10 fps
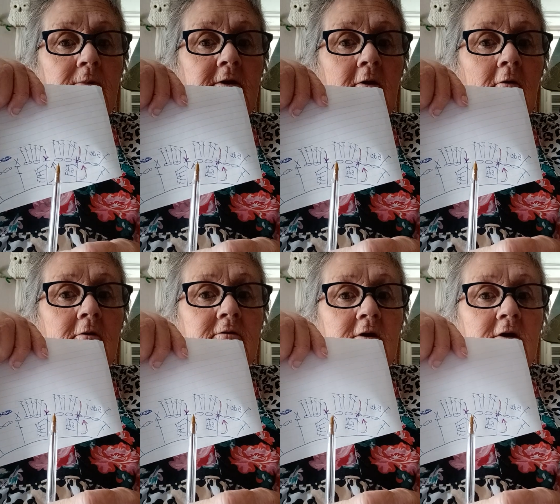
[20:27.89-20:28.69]
here
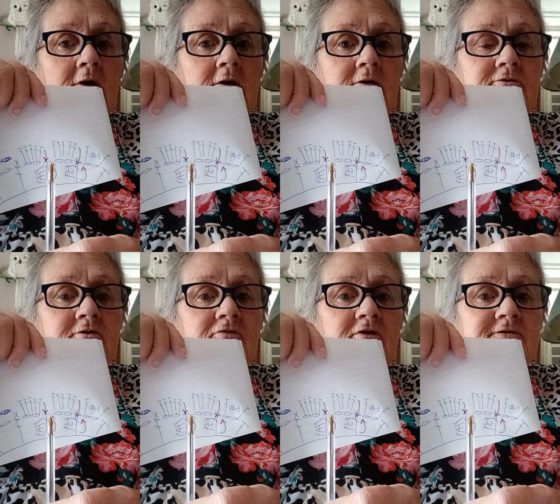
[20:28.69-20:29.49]

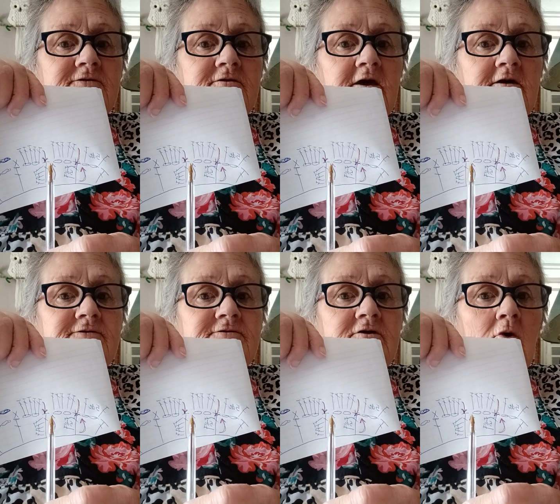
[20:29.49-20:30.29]
to this
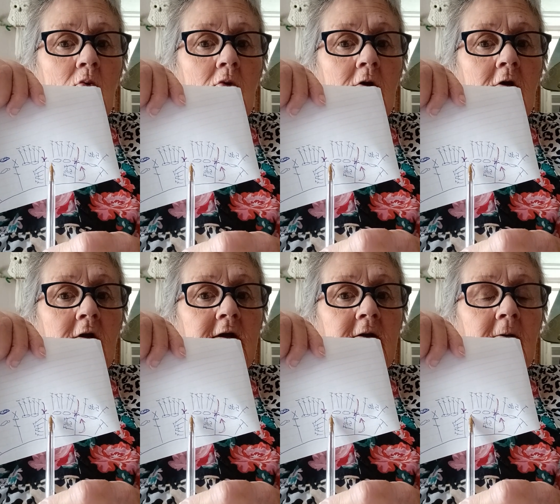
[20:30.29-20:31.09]
next corner
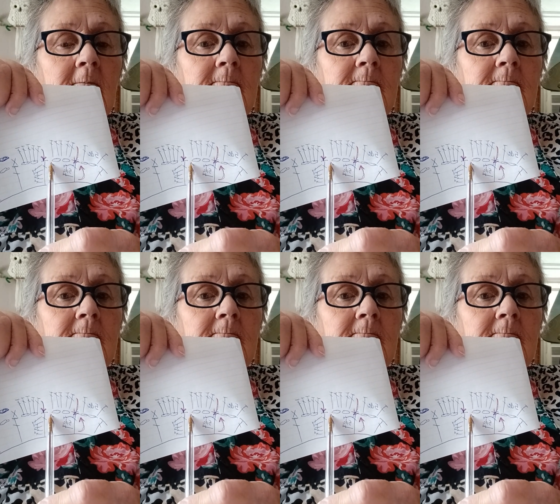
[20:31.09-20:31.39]
here